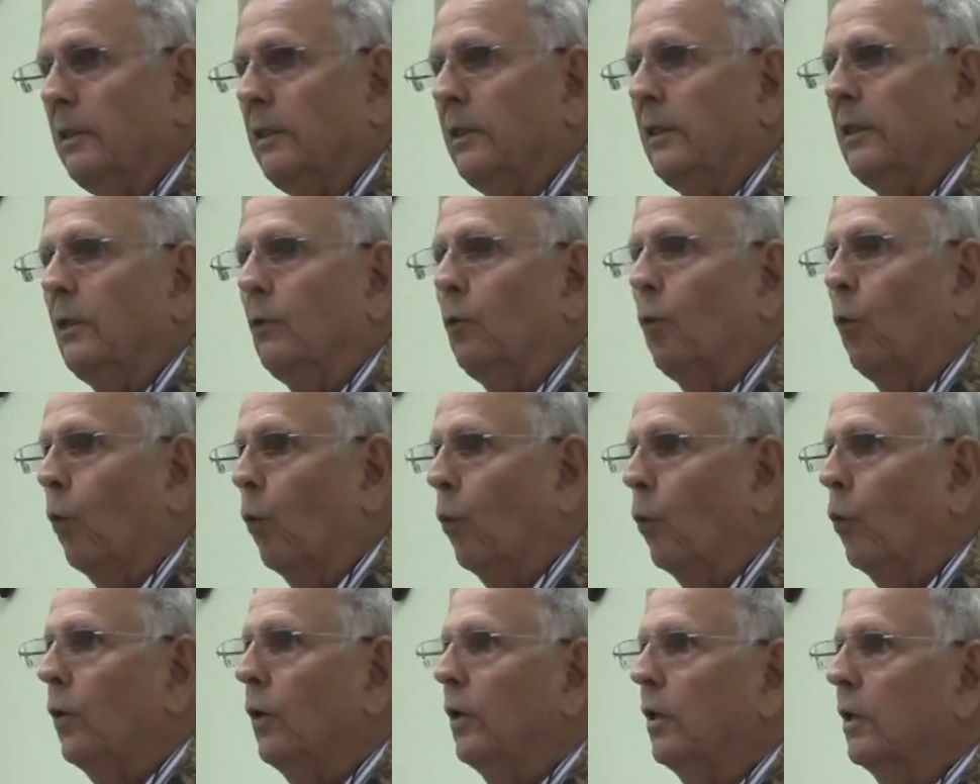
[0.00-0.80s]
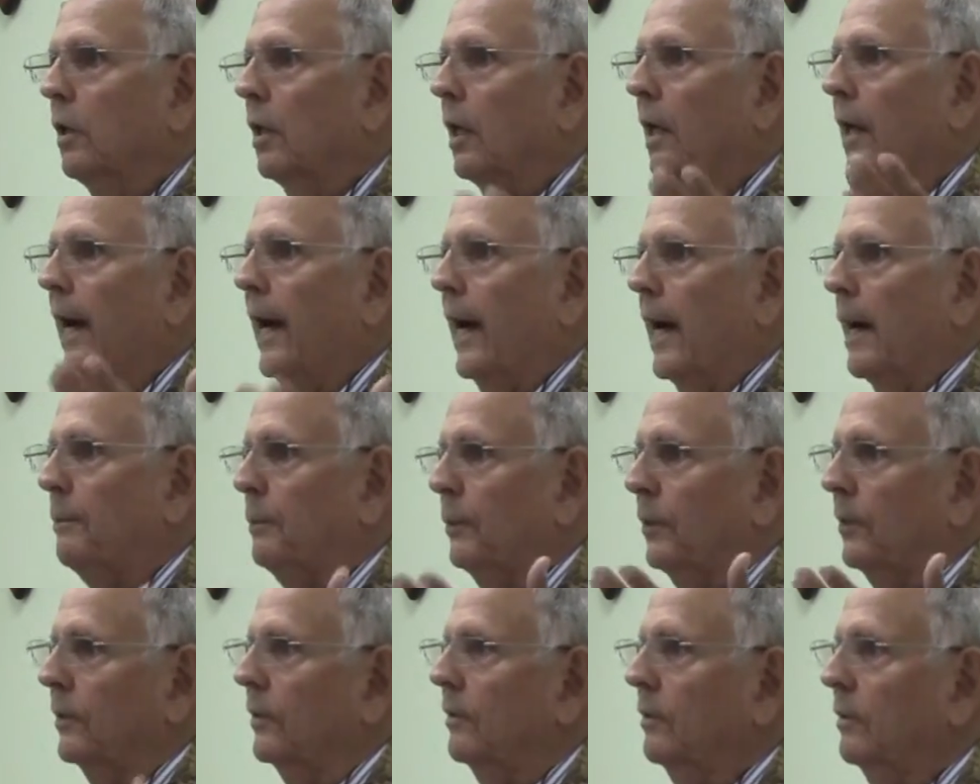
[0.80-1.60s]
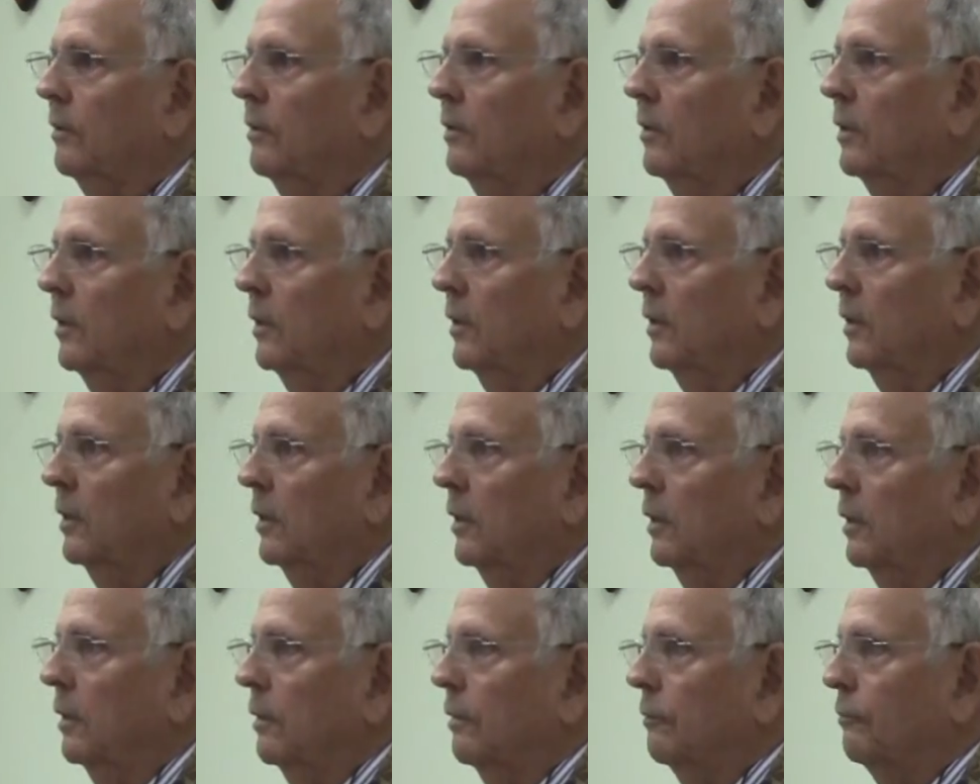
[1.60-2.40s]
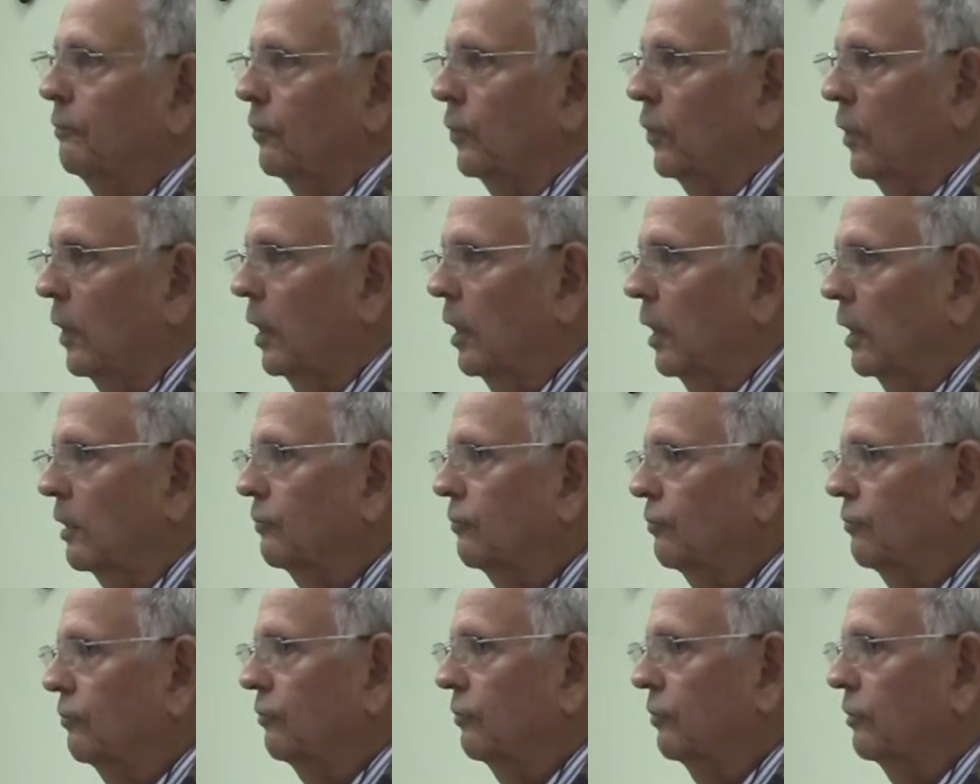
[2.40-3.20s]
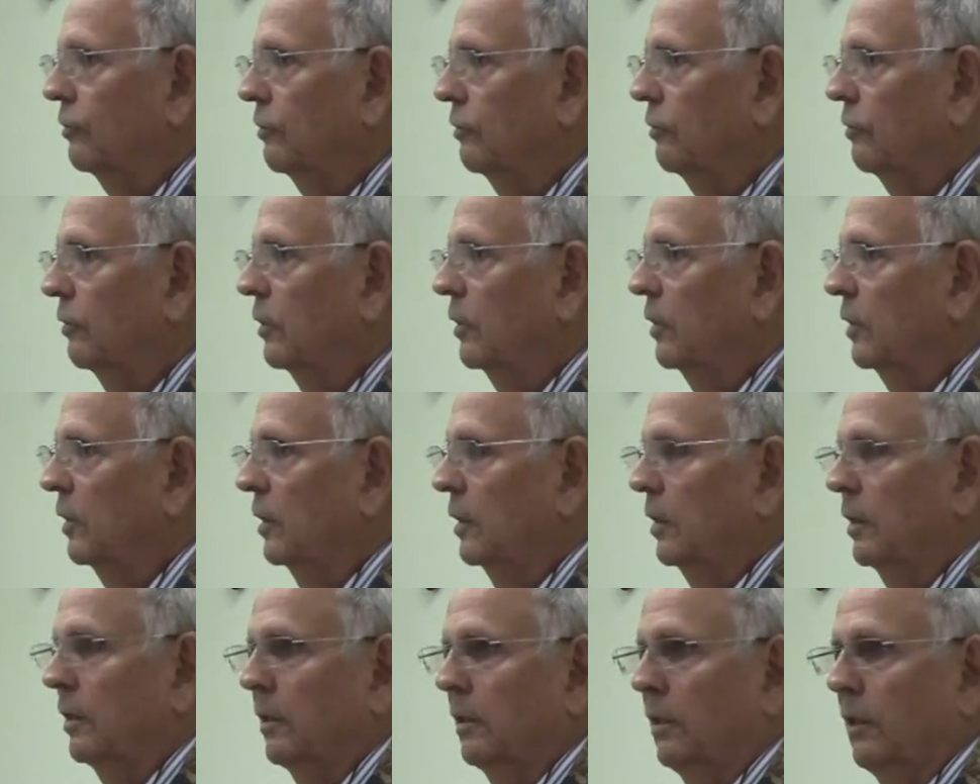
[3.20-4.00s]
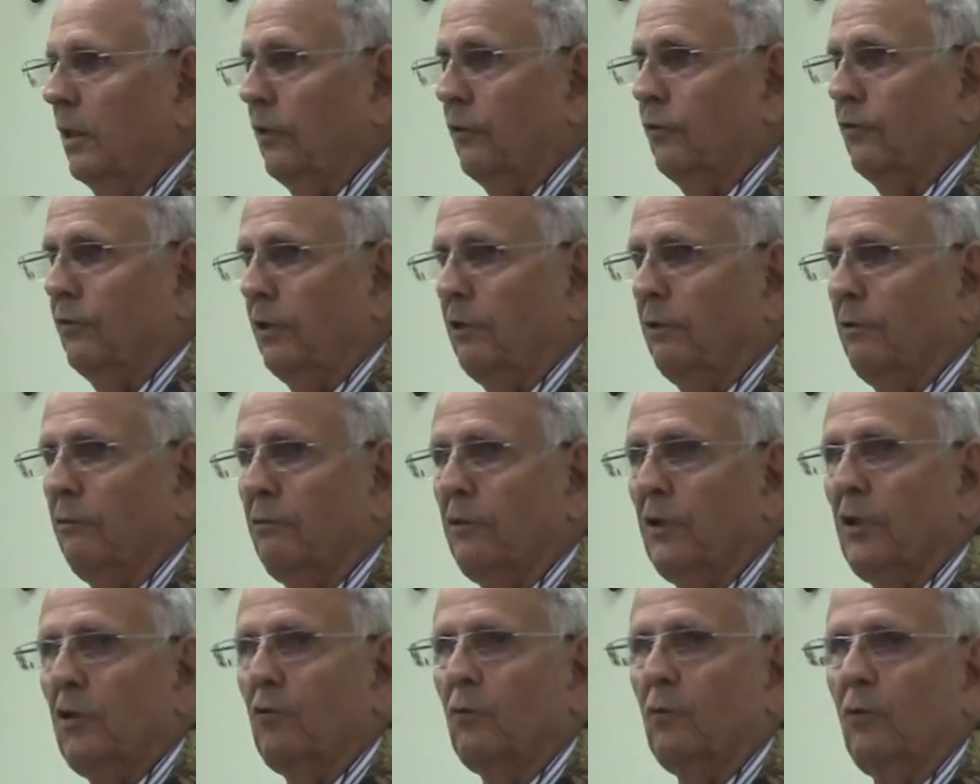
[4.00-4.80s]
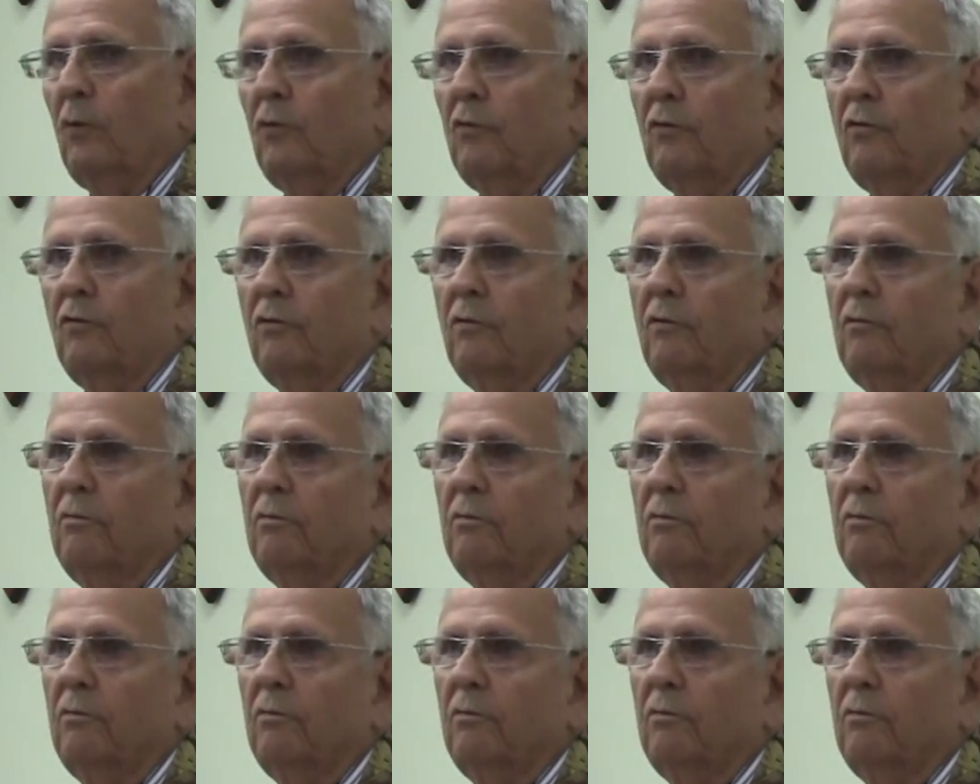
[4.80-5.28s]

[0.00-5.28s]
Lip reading: it will happen for us as individuals